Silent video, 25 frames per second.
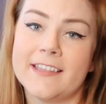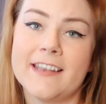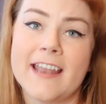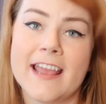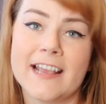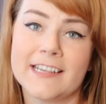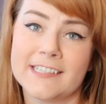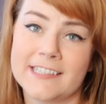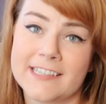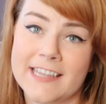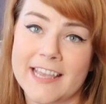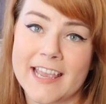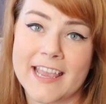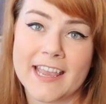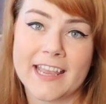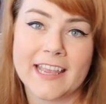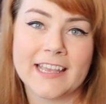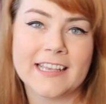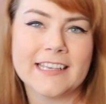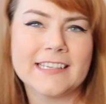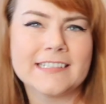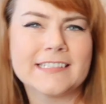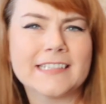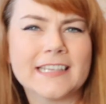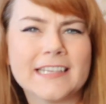the next thing
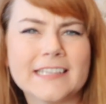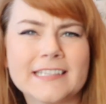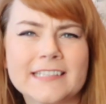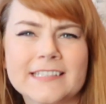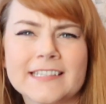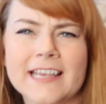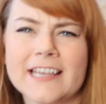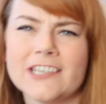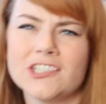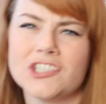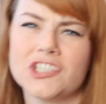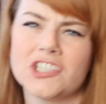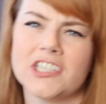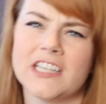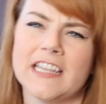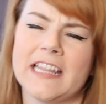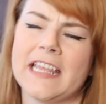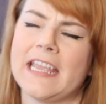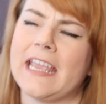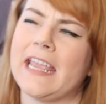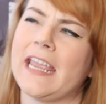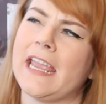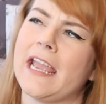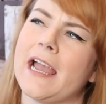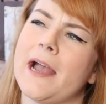is
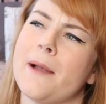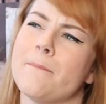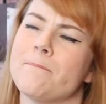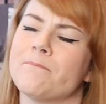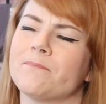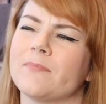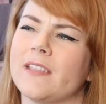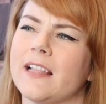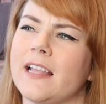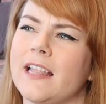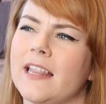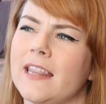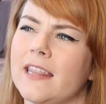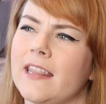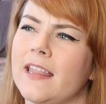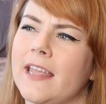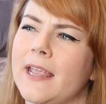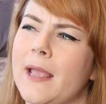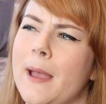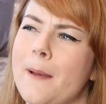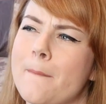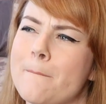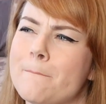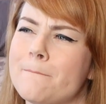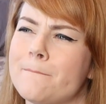essentially
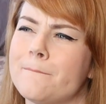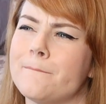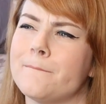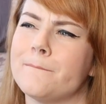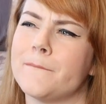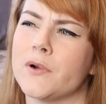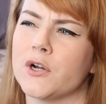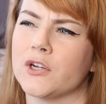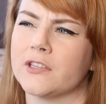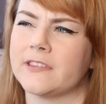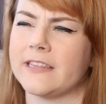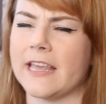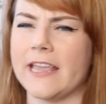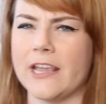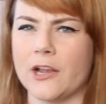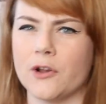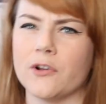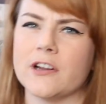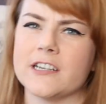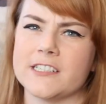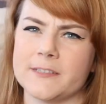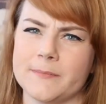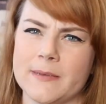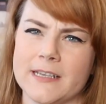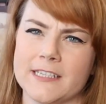like a birthday
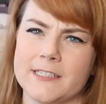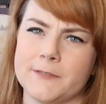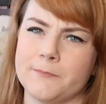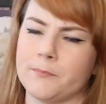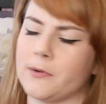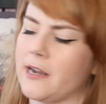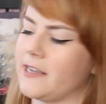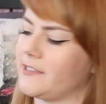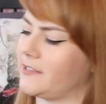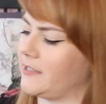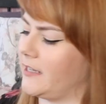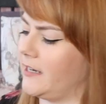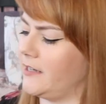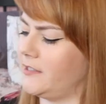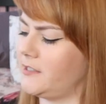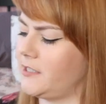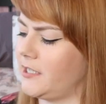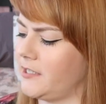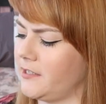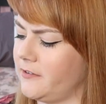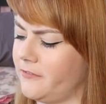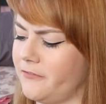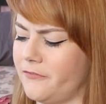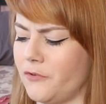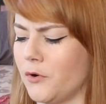Christmas present
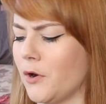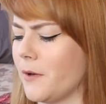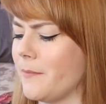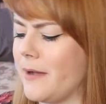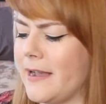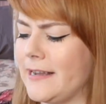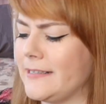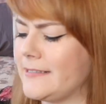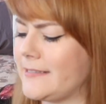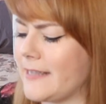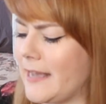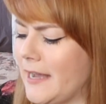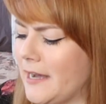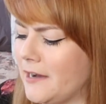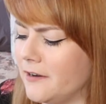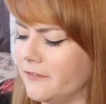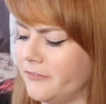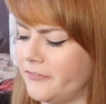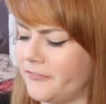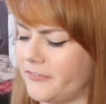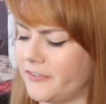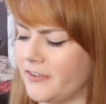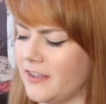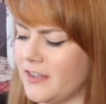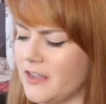for
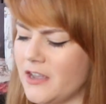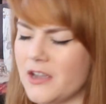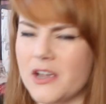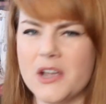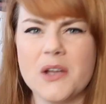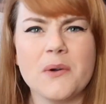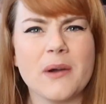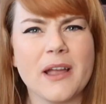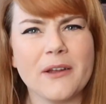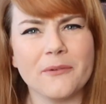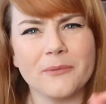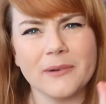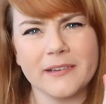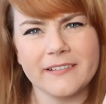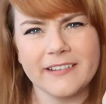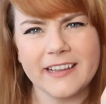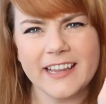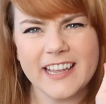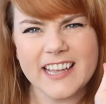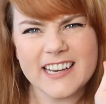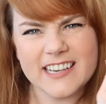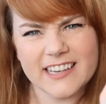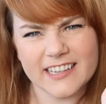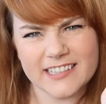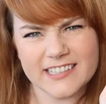myself. Ooh, I
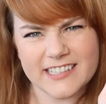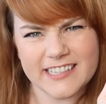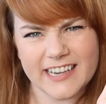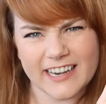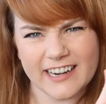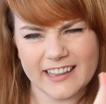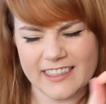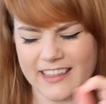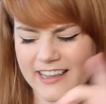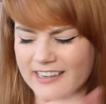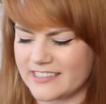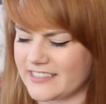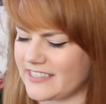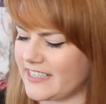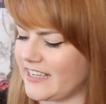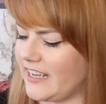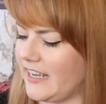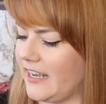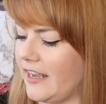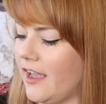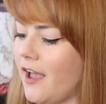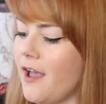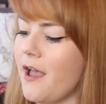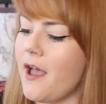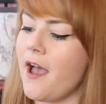really enunciated that
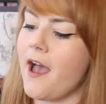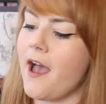T.